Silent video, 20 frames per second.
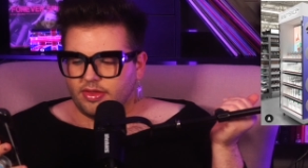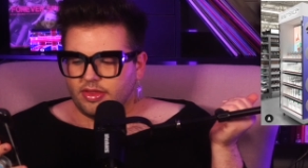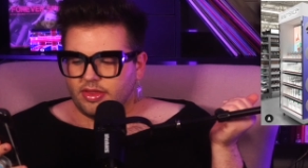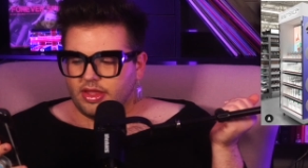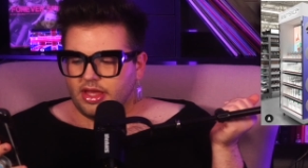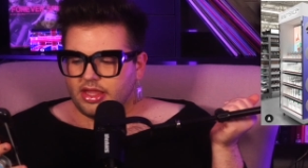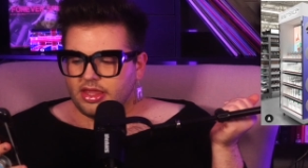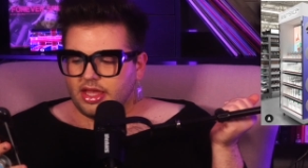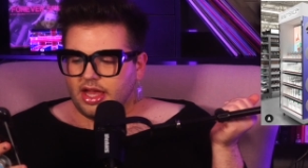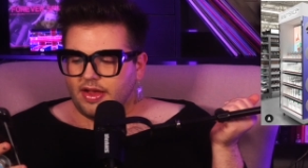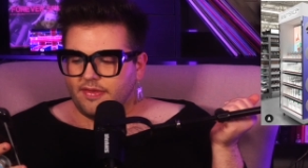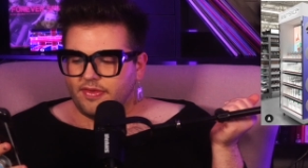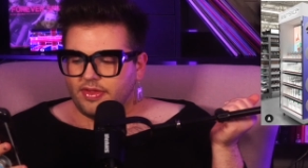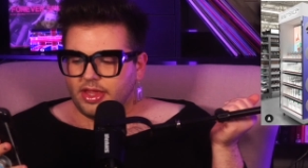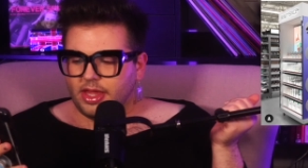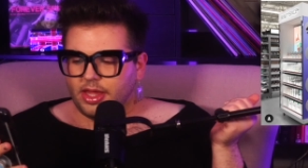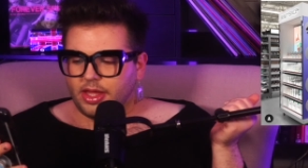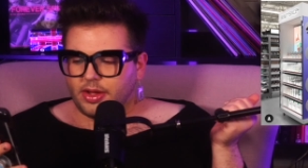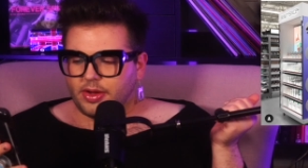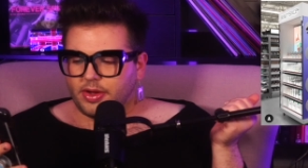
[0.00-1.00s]
A
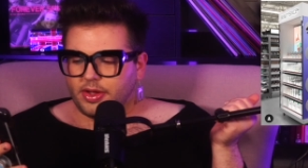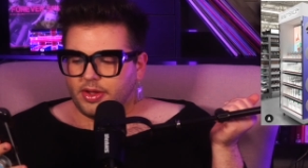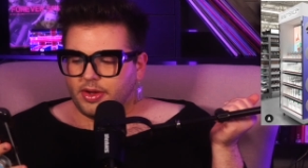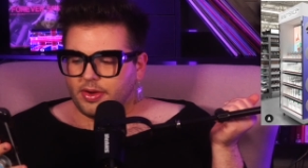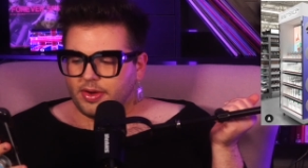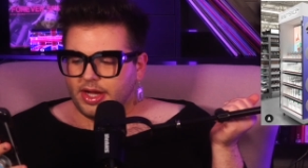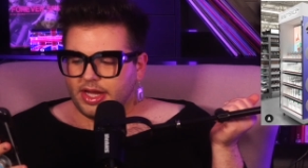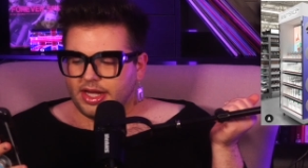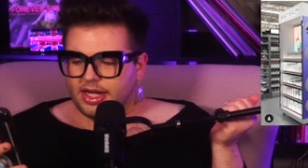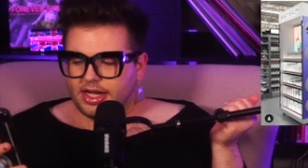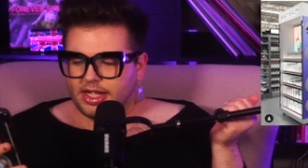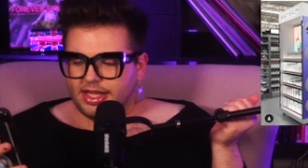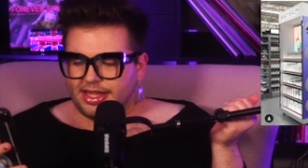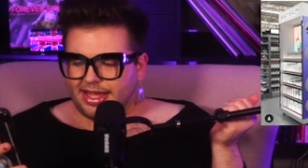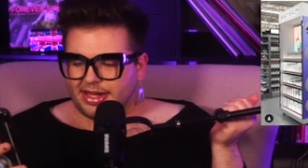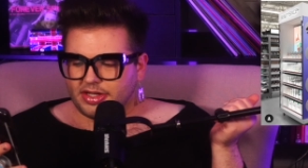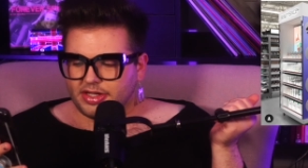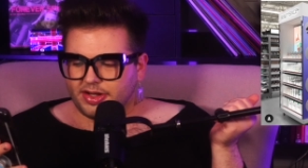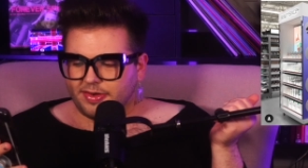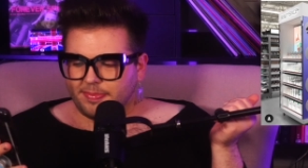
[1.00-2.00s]
thoughtfully curated
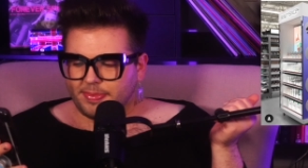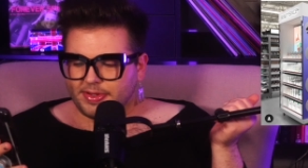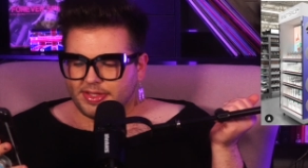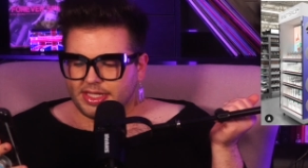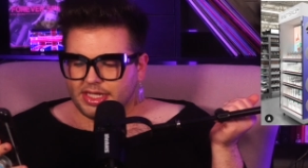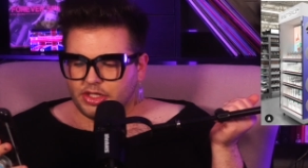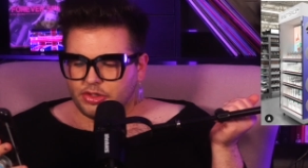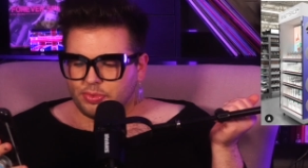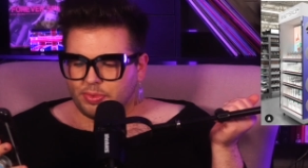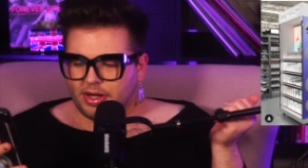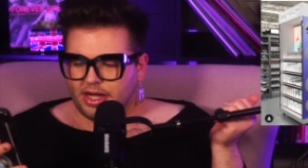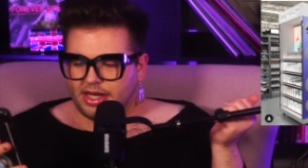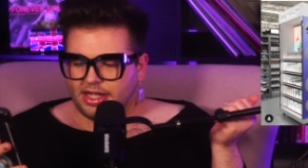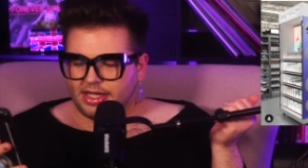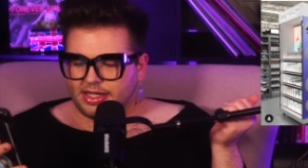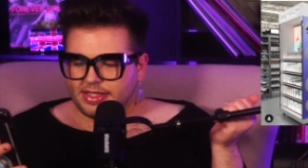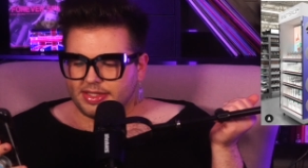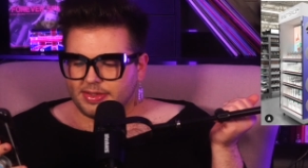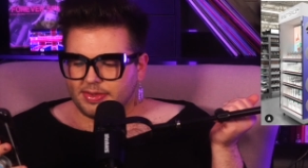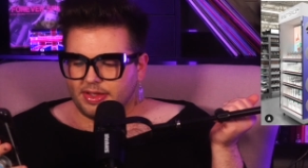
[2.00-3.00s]
collection of prestige
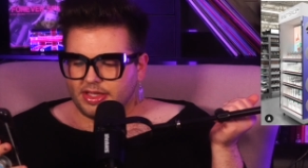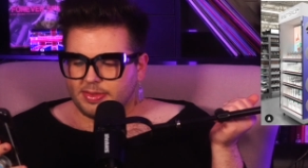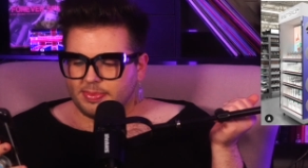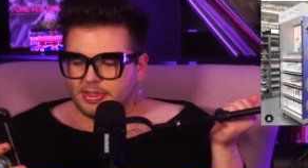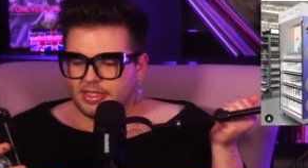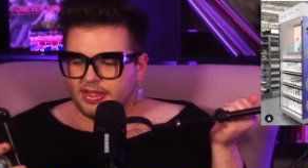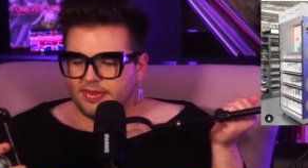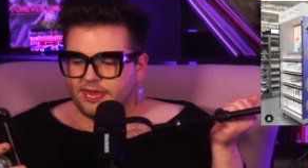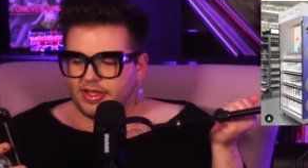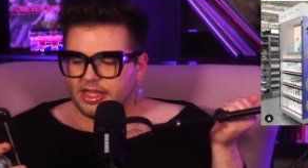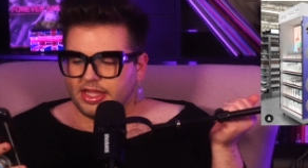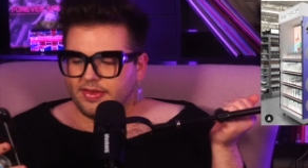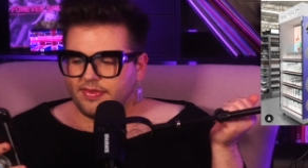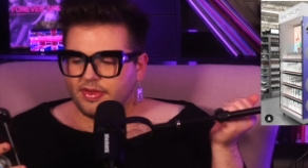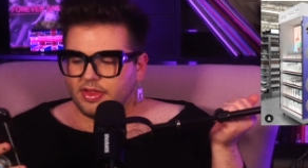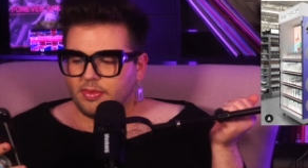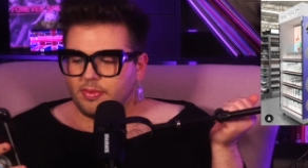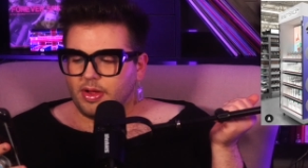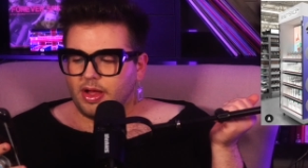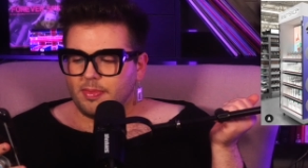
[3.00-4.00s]
products specifically for
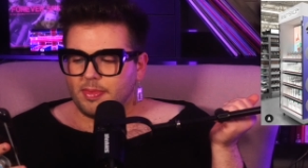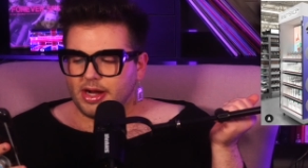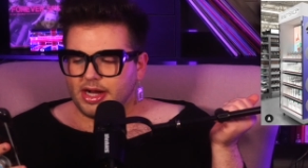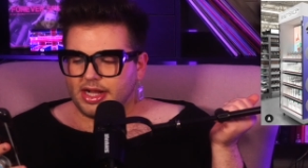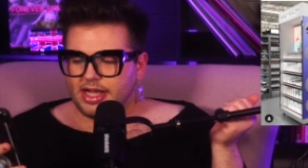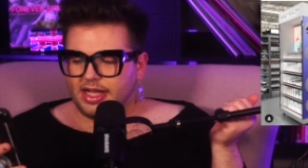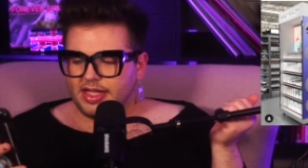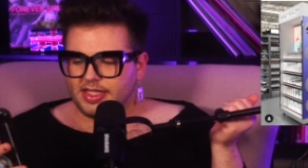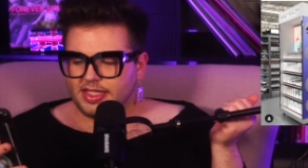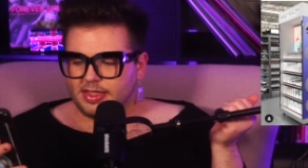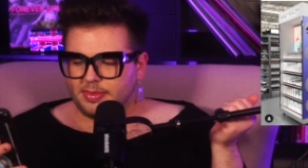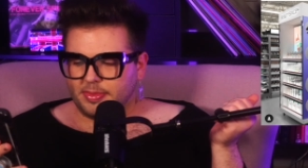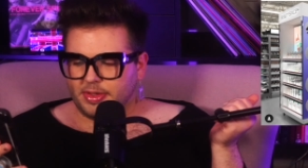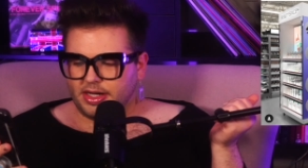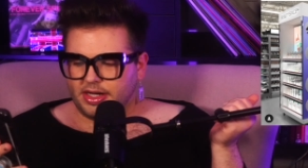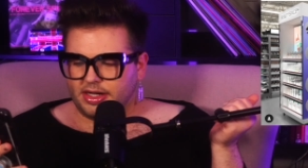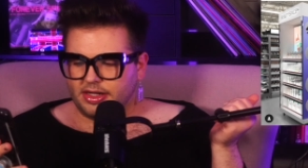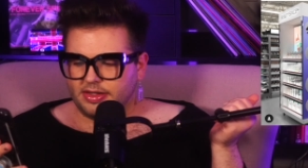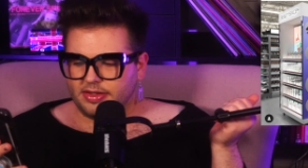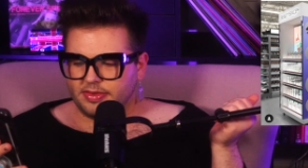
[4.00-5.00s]
the Walmart
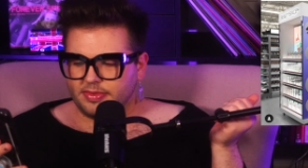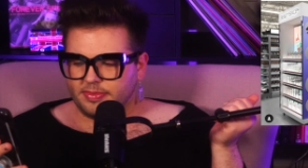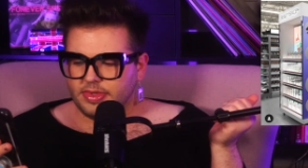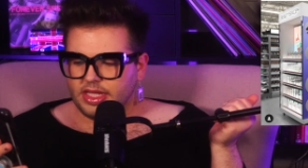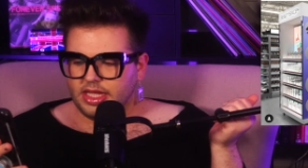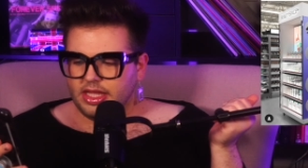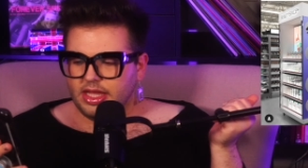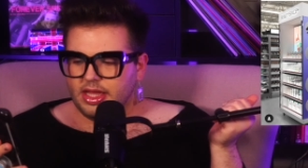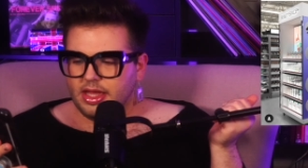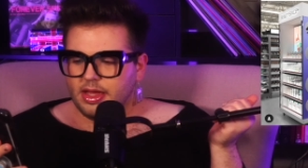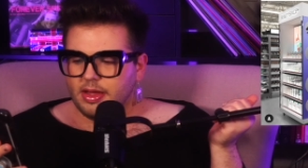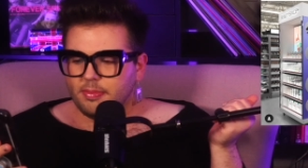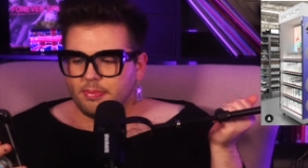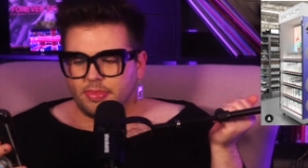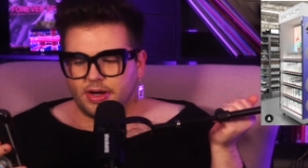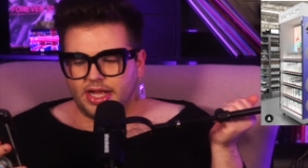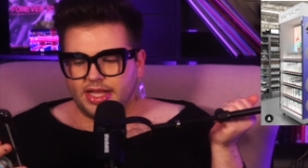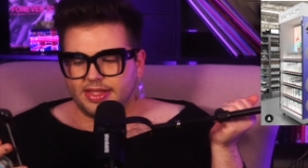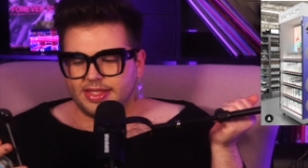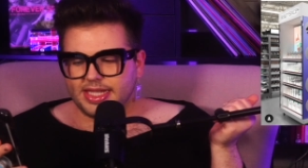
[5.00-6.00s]
customer.
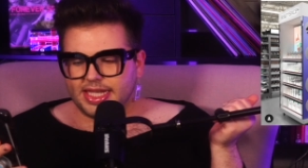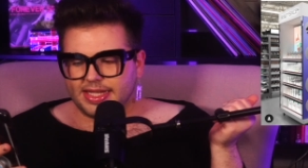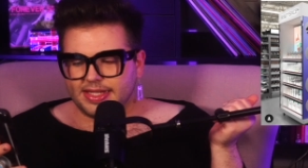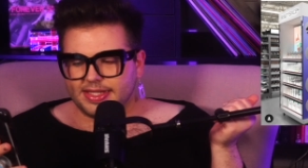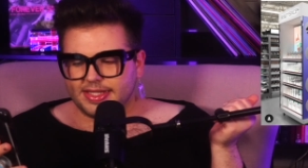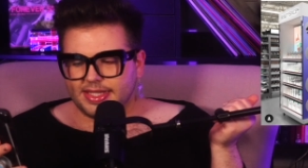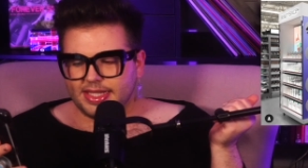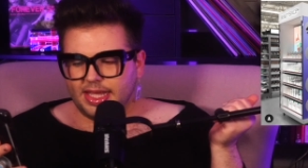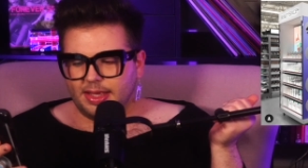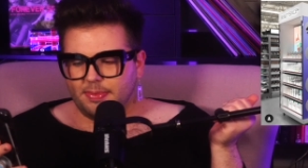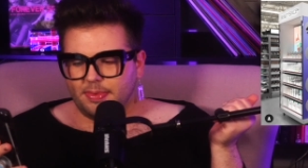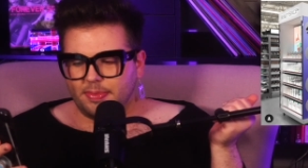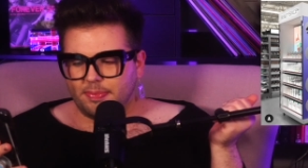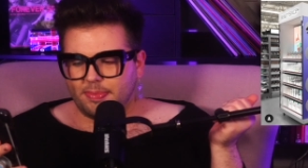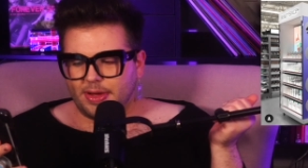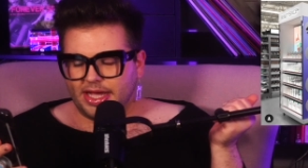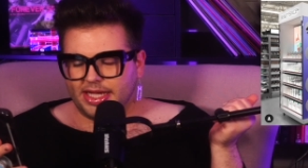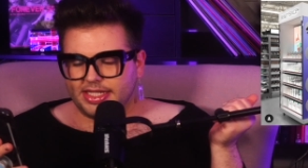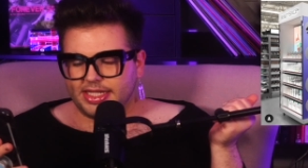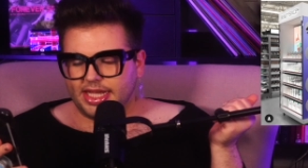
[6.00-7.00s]
Brands like Slip
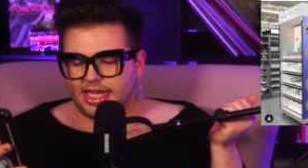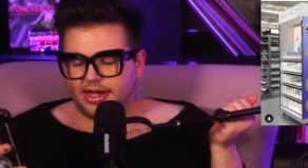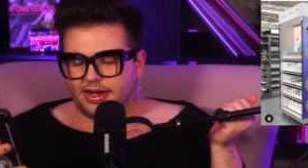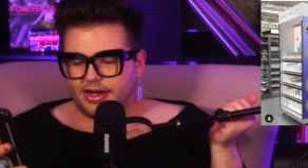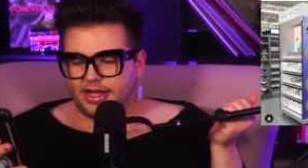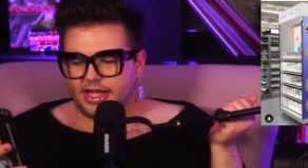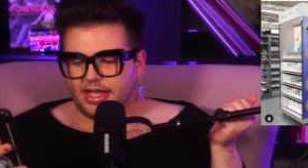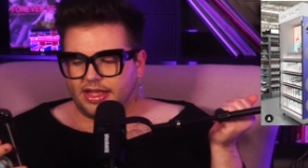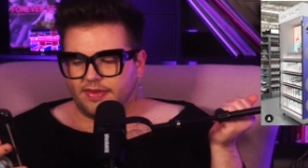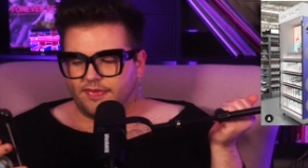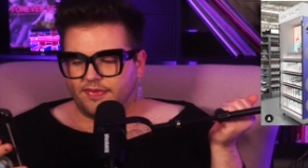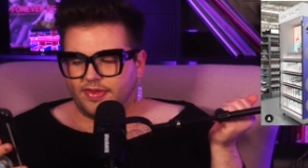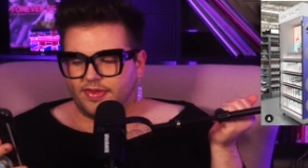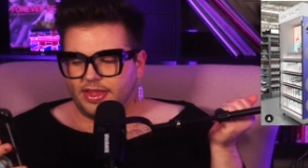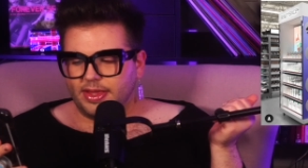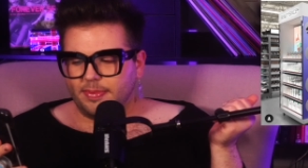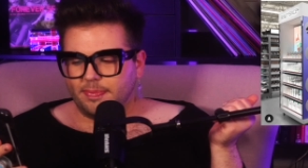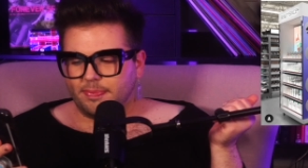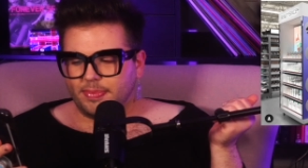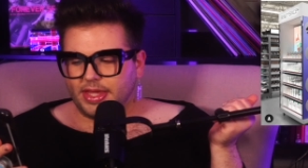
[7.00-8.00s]
by Terry,
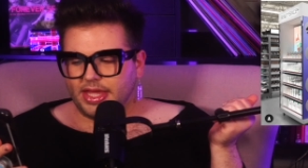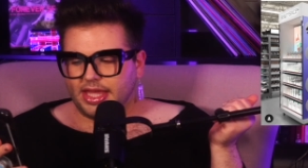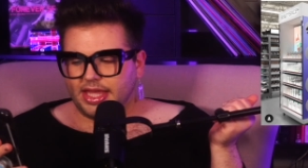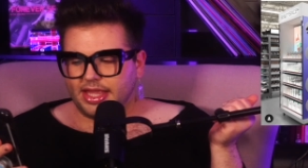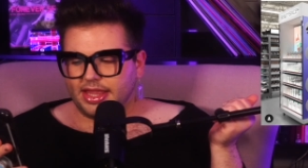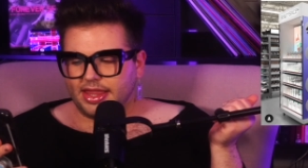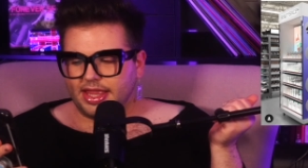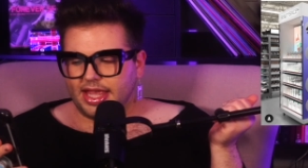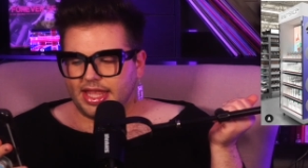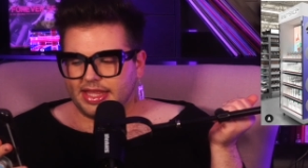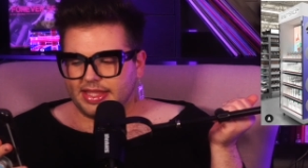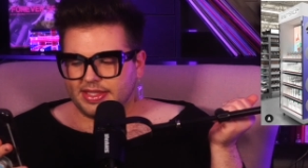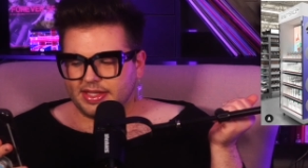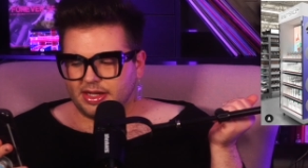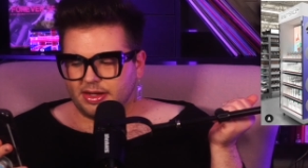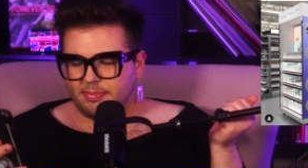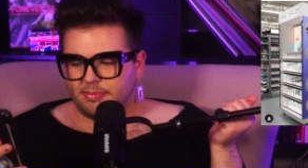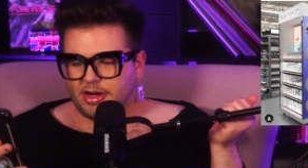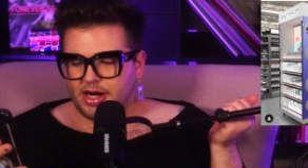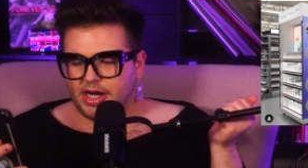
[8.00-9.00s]
Philip B.,
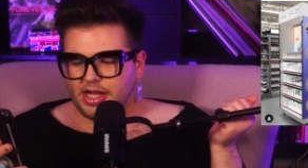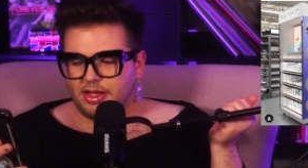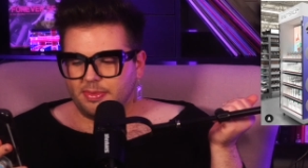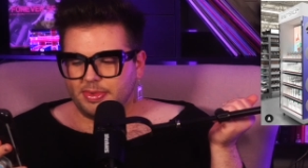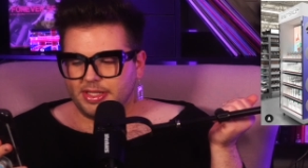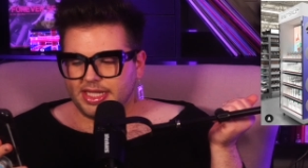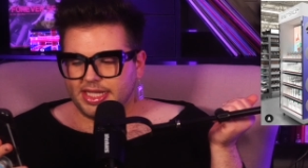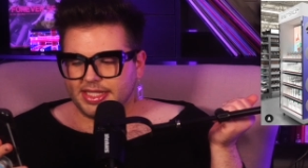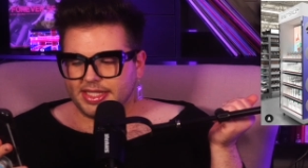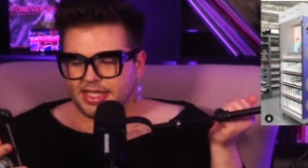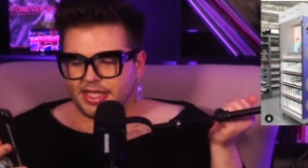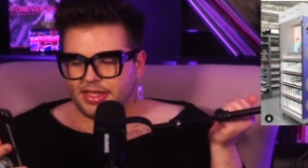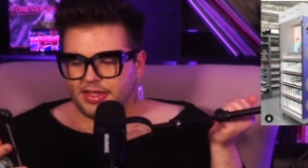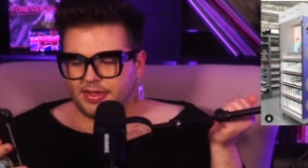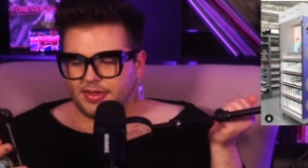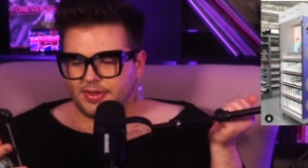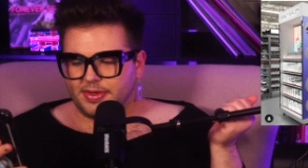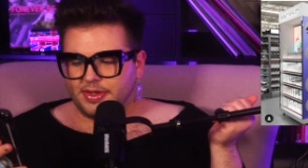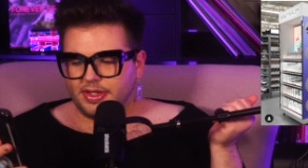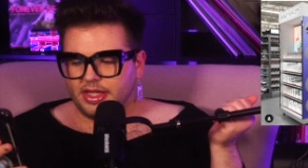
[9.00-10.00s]
Lancer, Mario
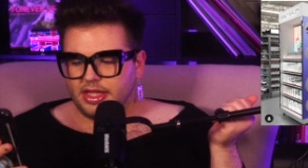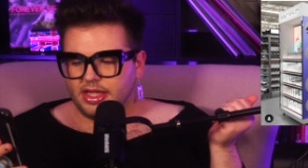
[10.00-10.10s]
Badescu,